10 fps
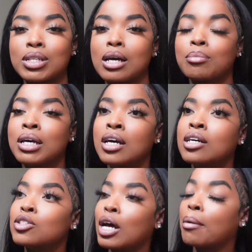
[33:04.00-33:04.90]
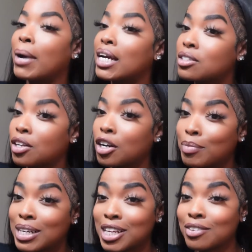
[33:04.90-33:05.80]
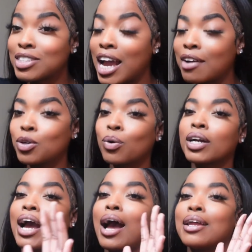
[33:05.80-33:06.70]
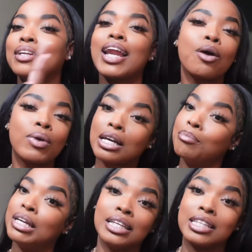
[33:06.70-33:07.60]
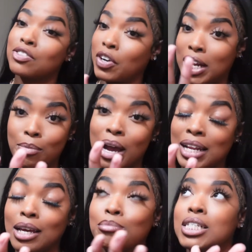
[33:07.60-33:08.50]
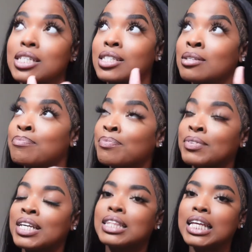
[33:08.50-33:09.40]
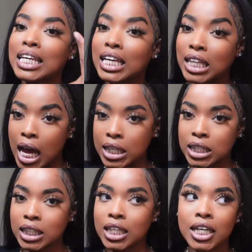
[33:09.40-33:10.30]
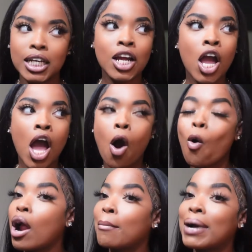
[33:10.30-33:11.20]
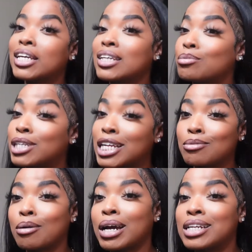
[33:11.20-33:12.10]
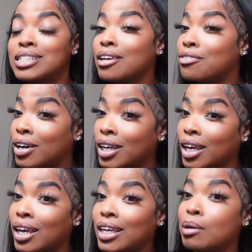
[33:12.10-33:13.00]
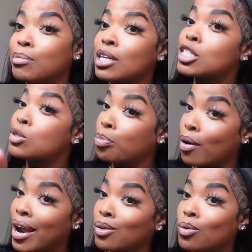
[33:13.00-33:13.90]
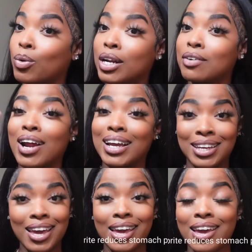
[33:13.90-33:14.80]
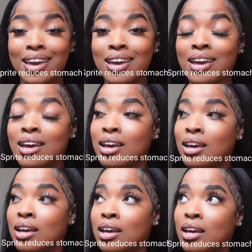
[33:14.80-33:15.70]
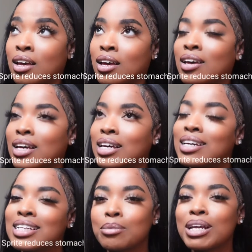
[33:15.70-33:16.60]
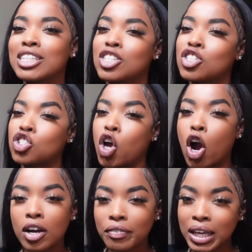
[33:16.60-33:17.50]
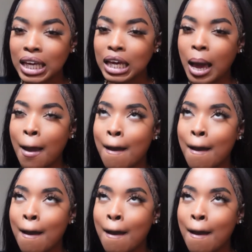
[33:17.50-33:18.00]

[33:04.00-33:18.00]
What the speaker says: top, so I might starve myself to after work. Not recommending this for anybody. I'm just thinking logically here. Or I might end up changing my mind and say fuck it, get me a Sprite with whatever I get, because I'm not starving,